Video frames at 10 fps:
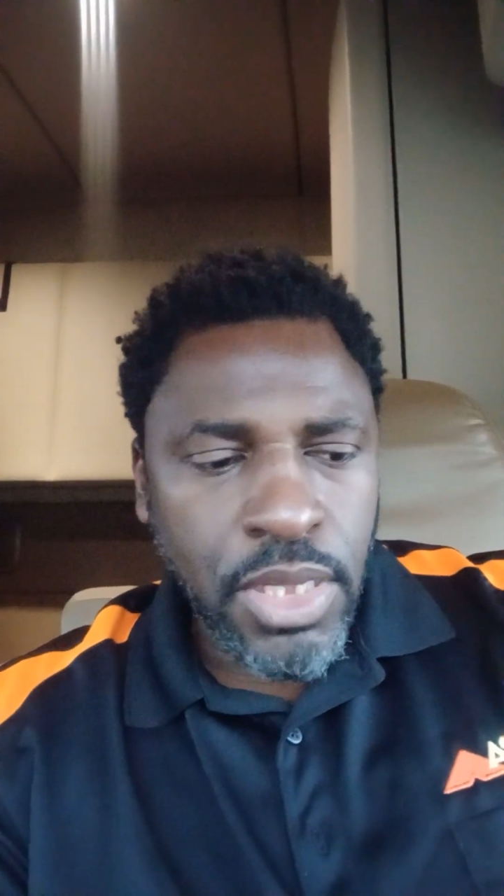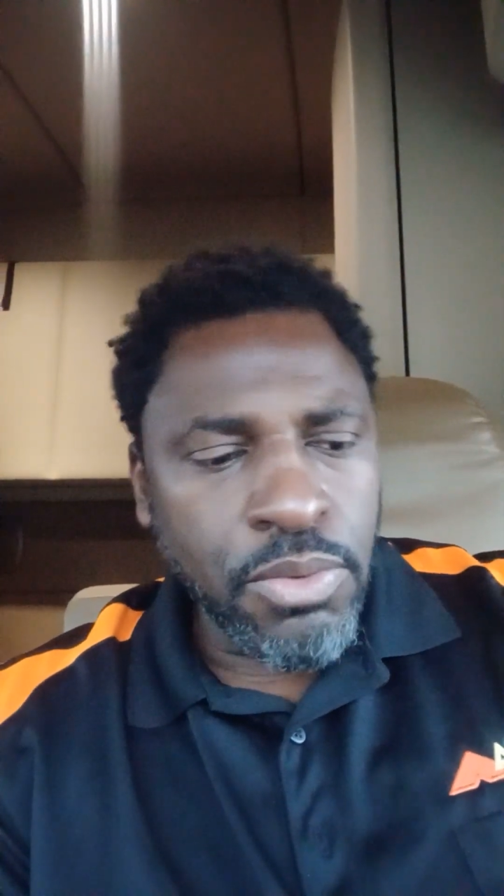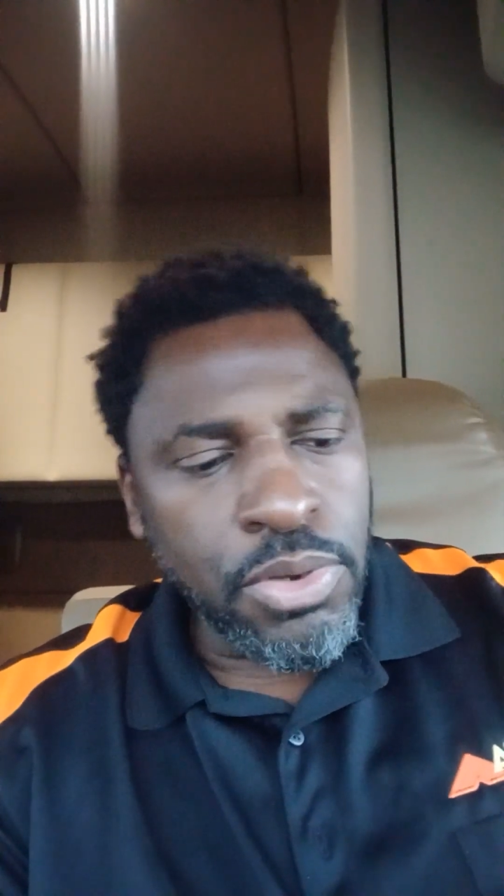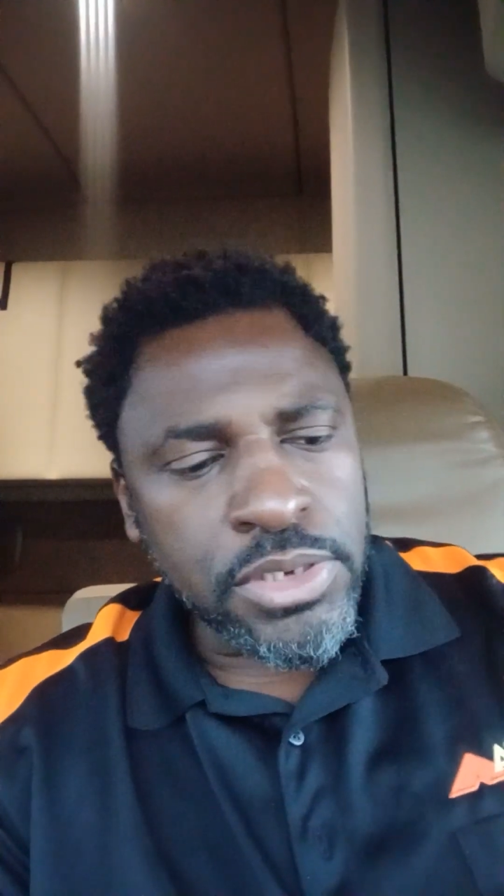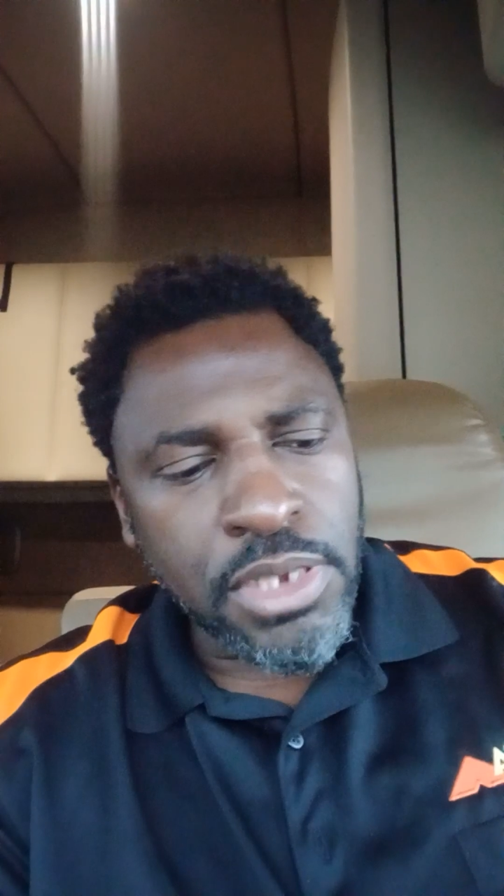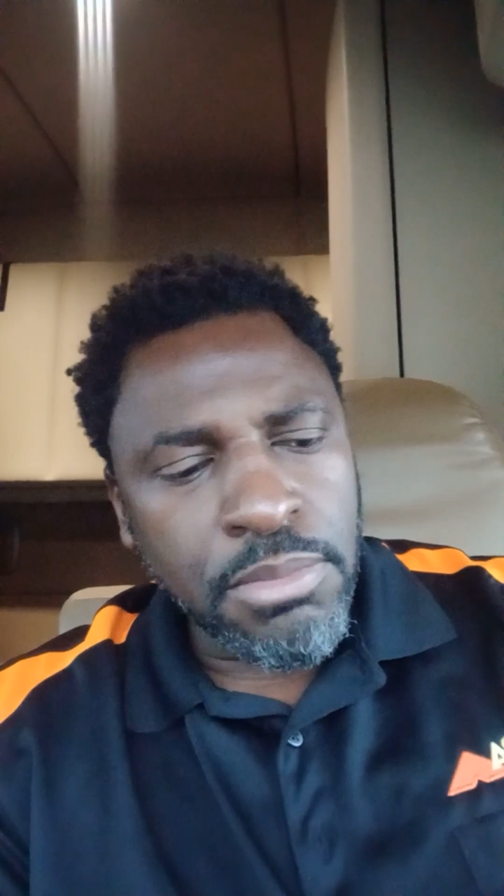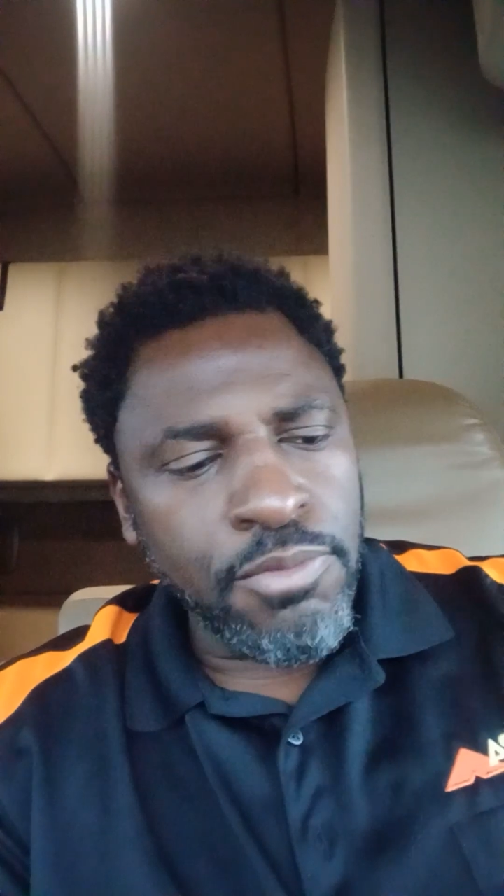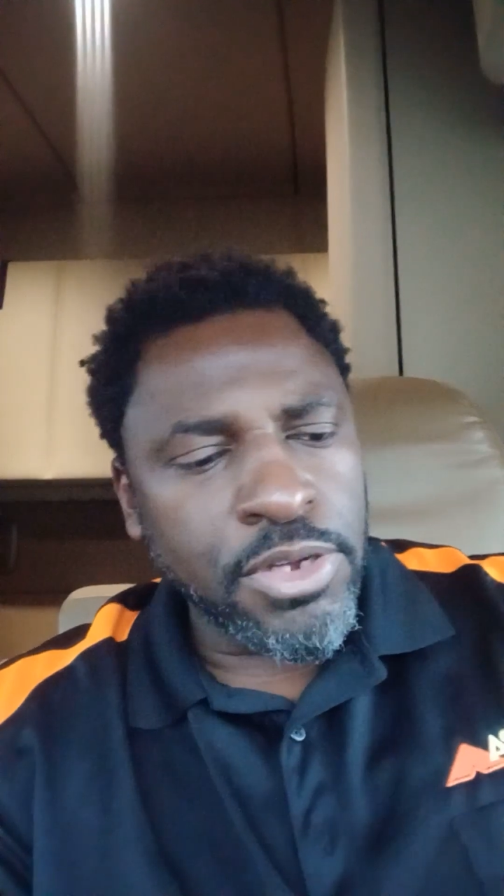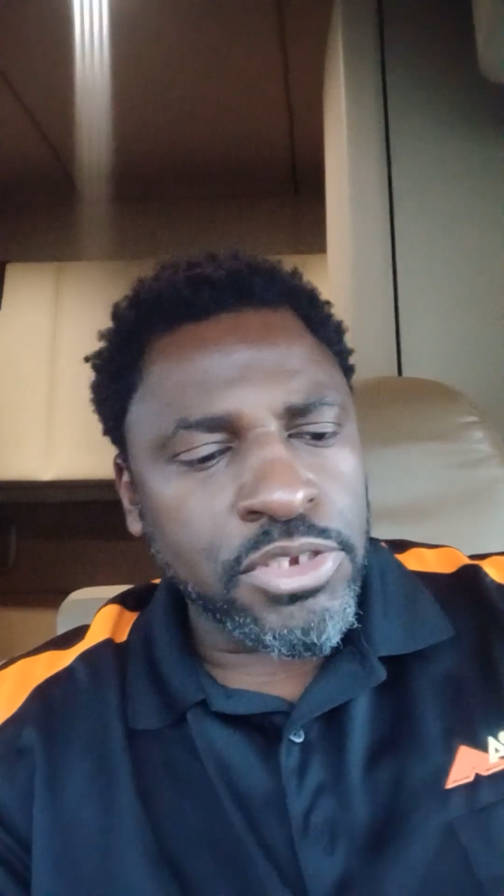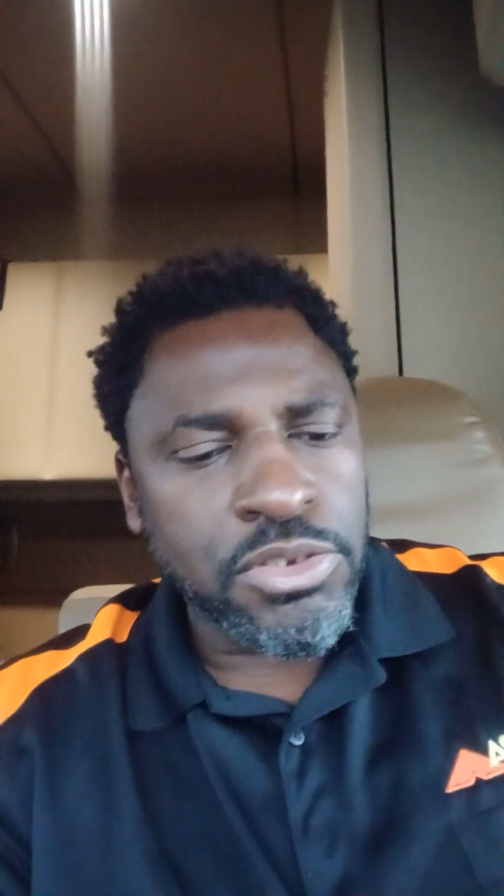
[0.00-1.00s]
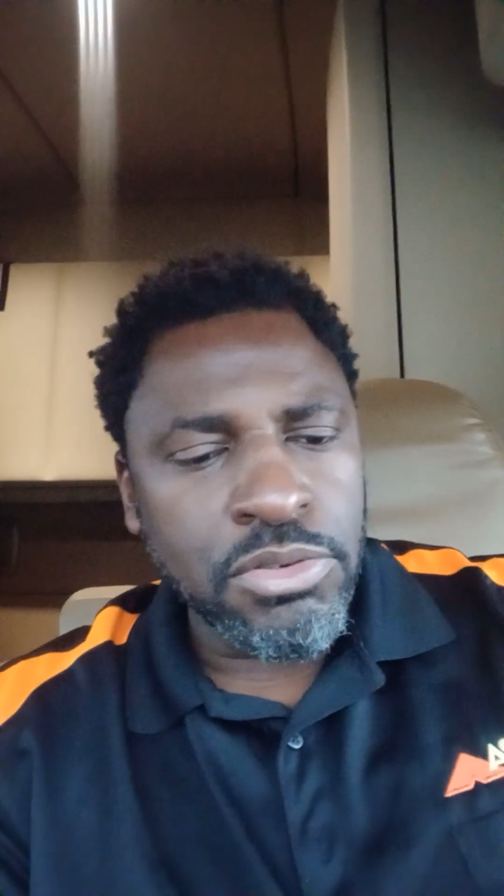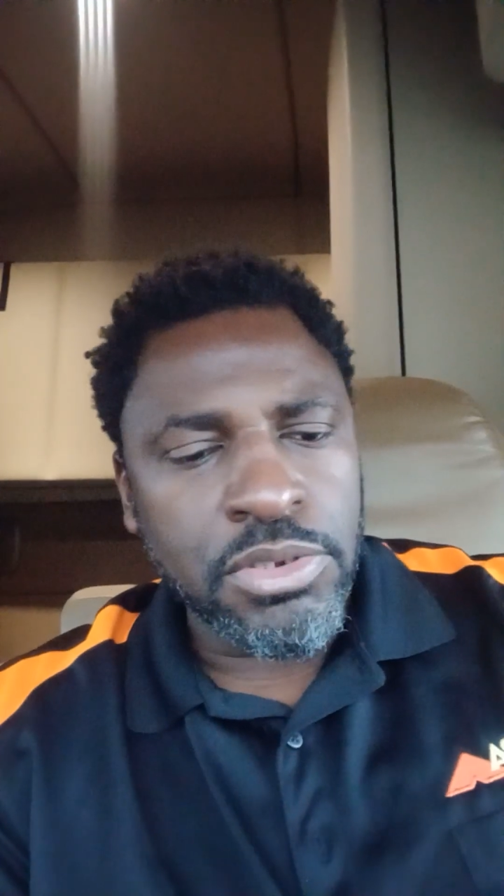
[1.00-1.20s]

And what some of us do